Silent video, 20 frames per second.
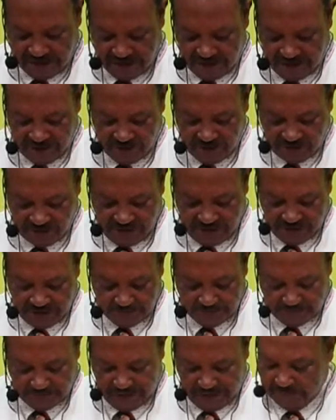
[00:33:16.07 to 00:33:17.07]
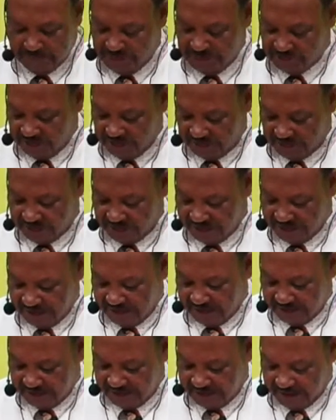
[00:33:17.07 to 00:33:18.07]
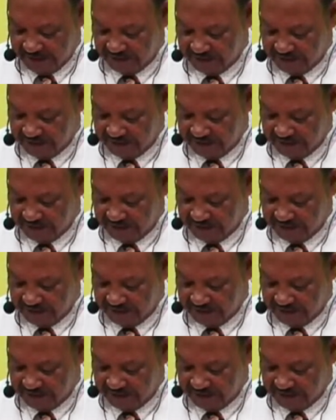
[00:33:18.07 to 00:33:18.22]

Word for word: used to like babysit, like